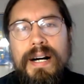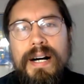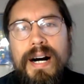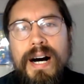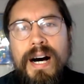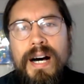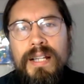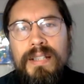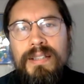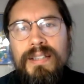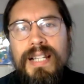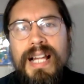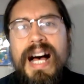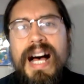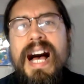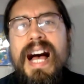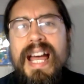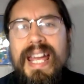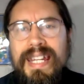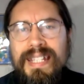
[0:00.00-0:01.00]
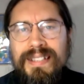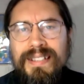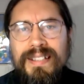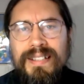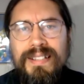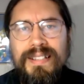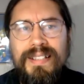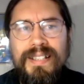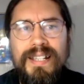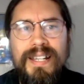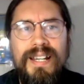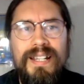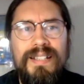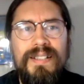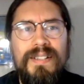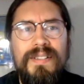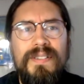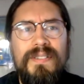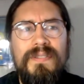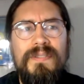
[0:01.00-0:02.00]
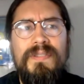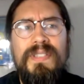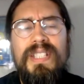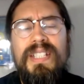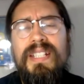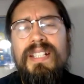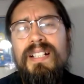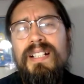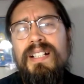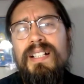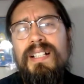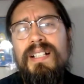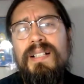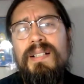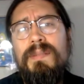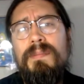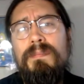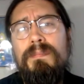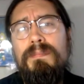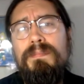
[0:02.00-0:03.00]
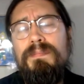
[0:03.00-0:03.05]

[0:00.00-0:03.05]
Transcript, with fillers: online via